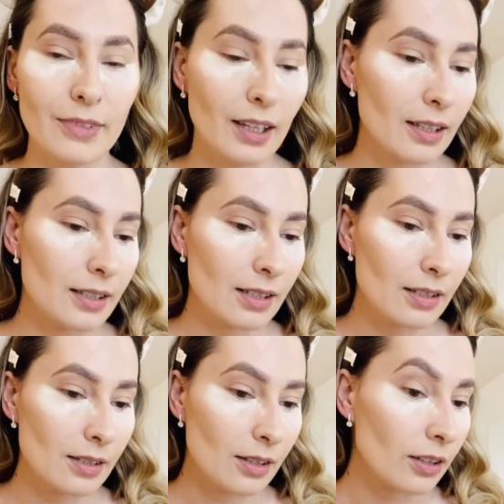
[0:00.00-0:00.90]

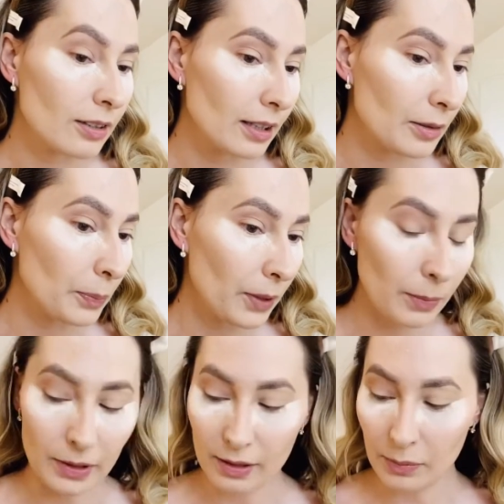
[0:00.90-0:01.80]
it's not that
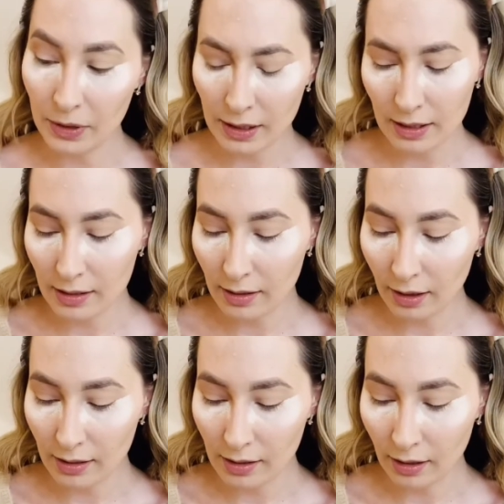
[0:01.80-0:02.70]
pigmented, but it's a
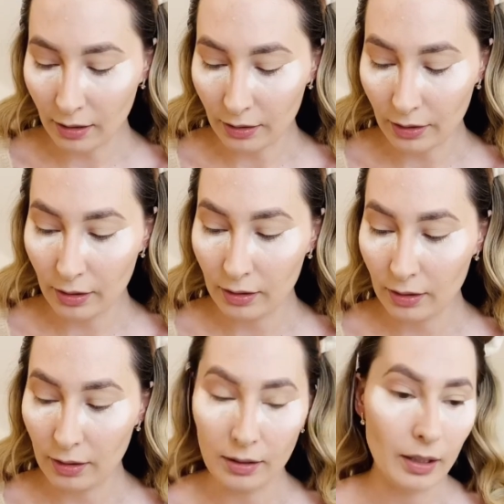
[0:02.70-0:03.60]
nice color,
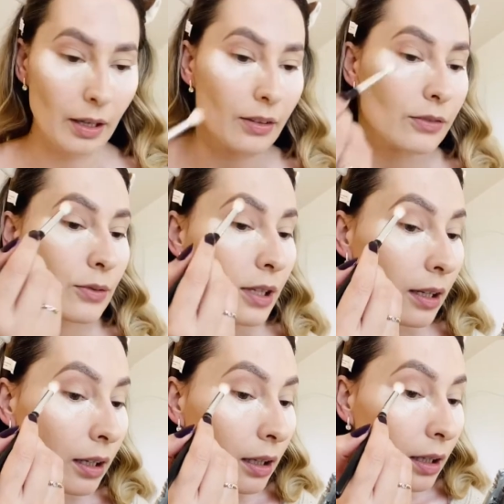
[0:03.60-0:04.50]
I have to say.